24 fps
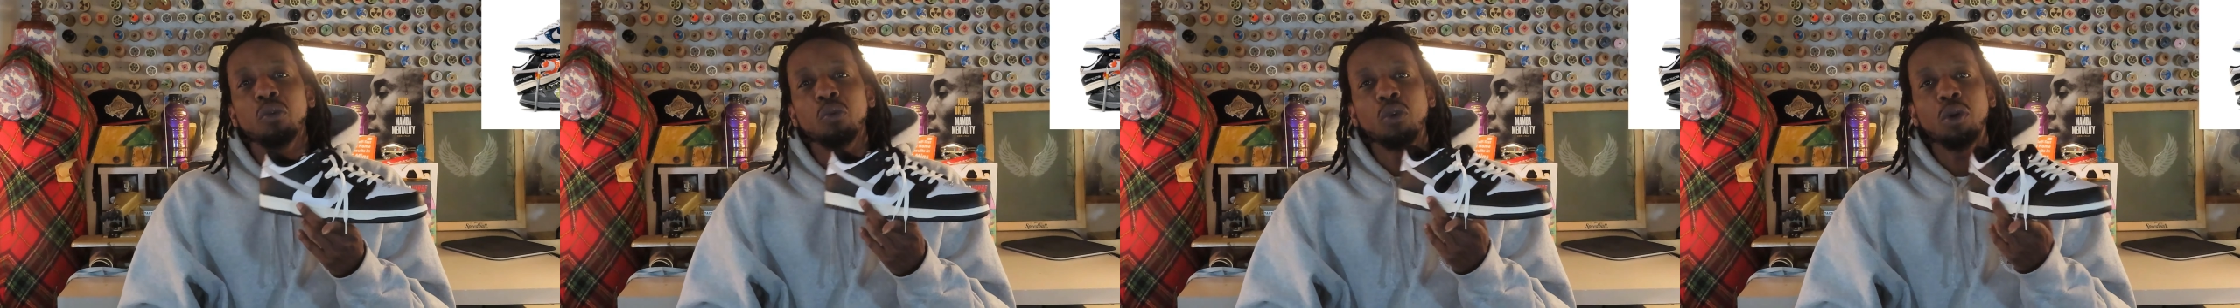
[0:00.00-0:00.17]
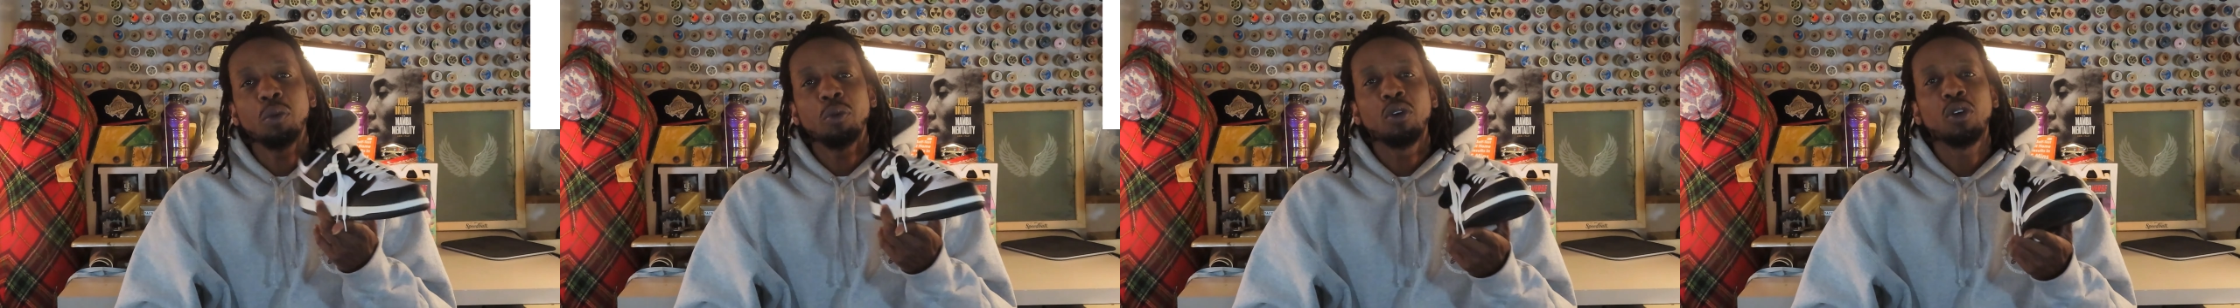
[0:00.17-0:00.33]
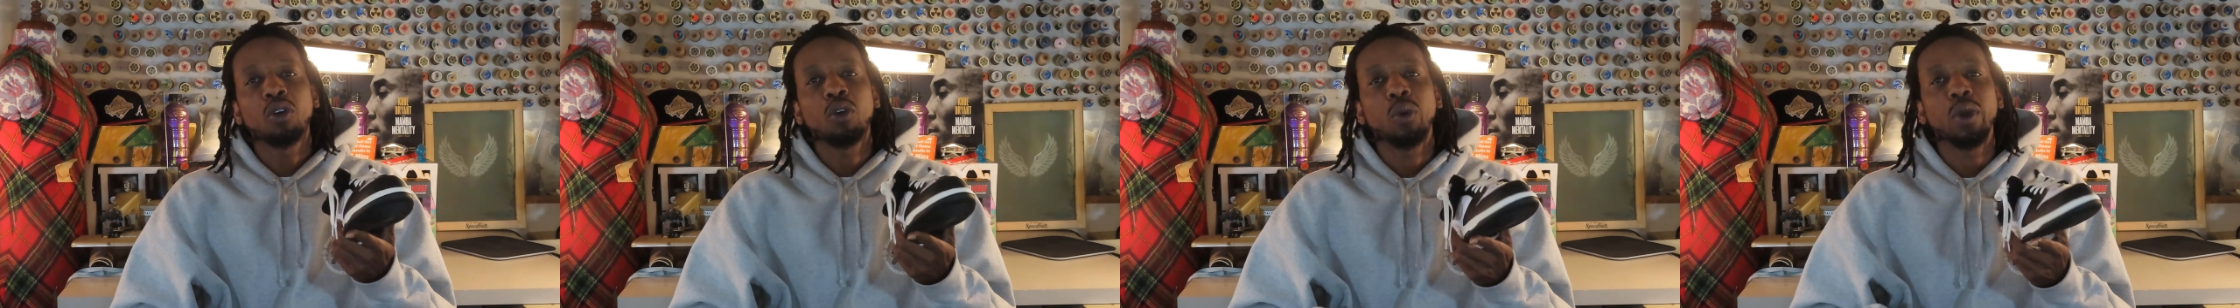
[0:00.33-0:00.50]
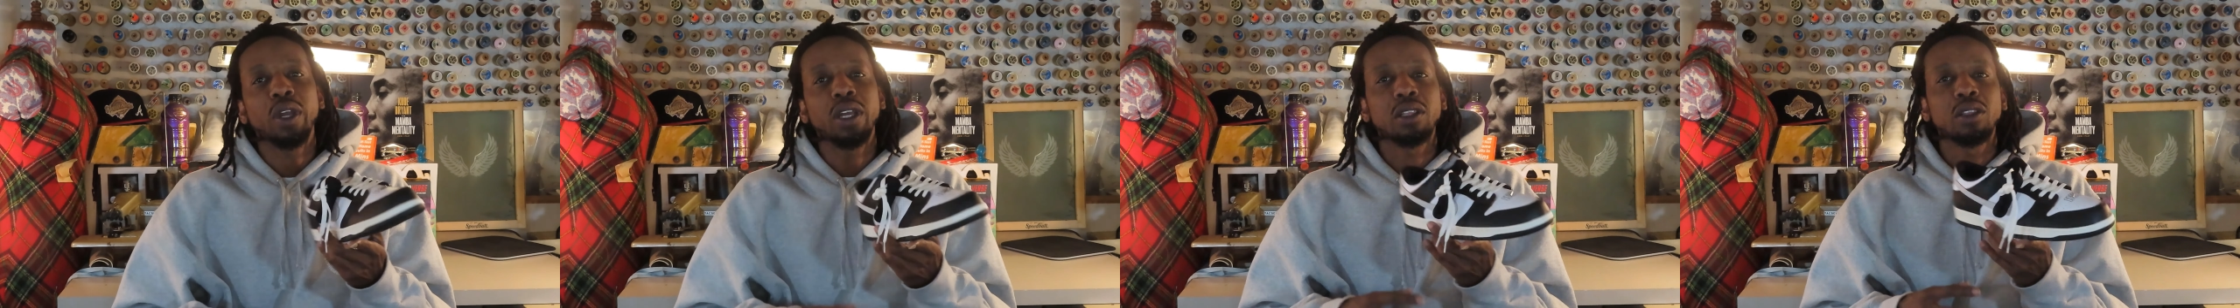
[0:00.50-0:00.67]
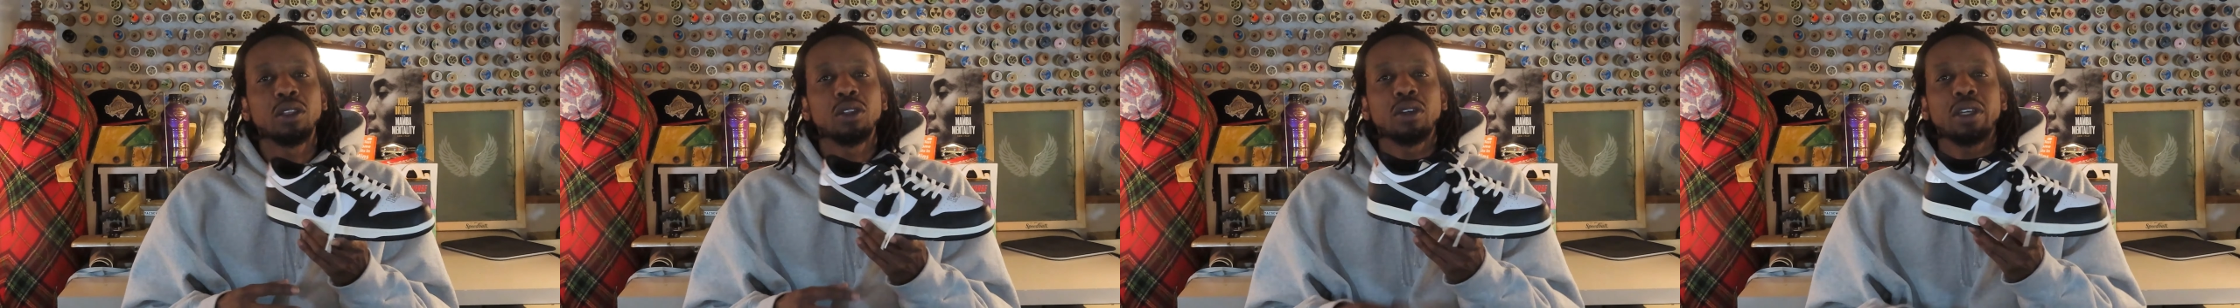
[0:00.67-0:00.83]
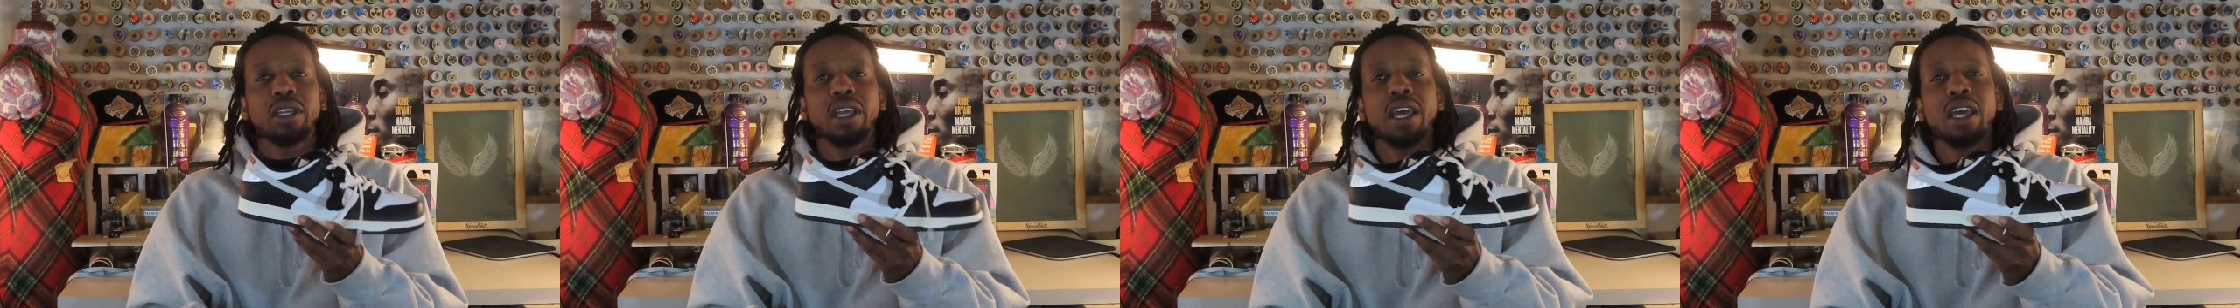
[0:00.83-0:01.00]
one more quick
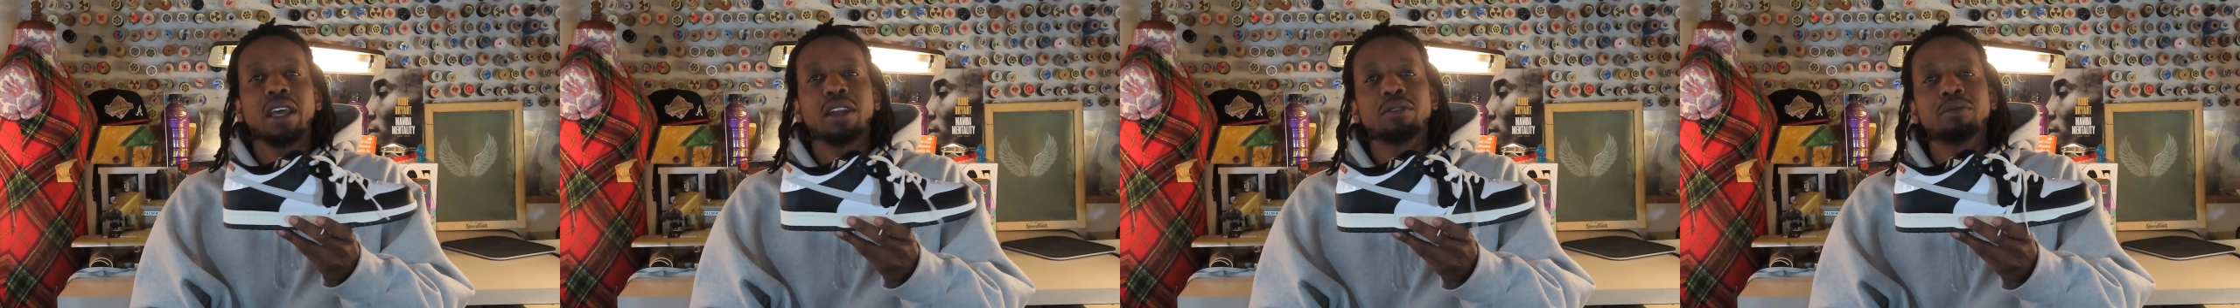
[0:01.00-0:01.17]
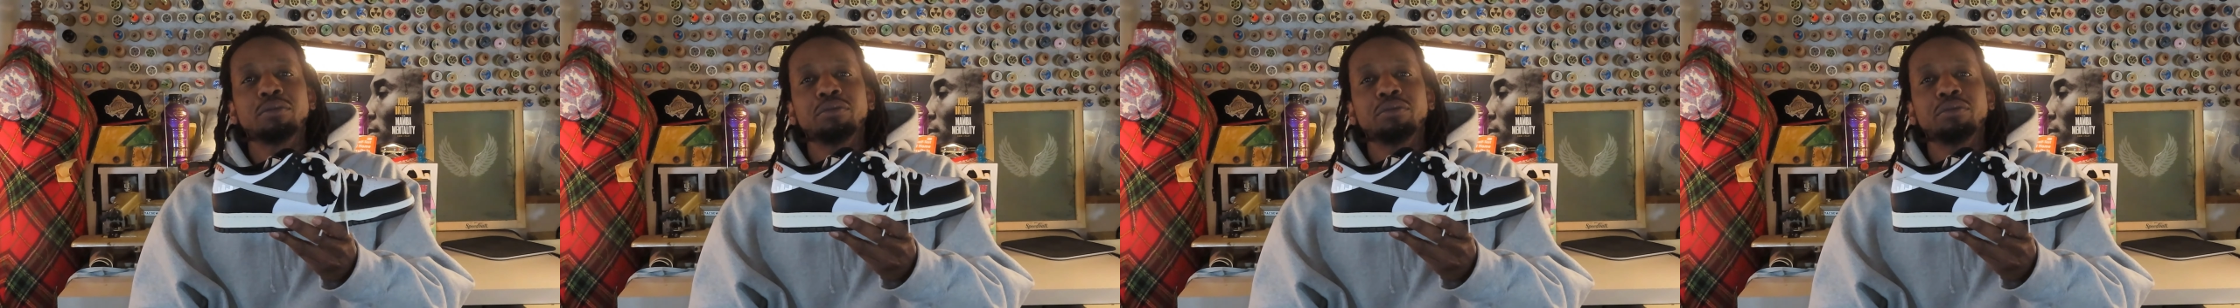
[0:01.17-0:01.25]
look at